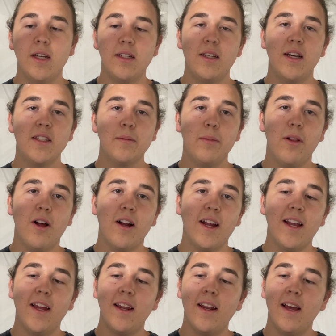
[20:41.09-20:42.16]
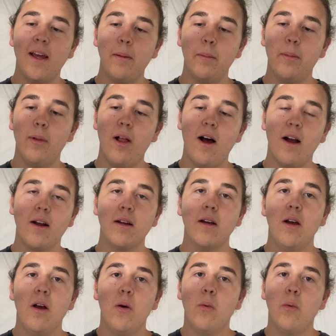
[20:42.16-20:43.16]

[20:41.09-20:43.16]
it does plug in and block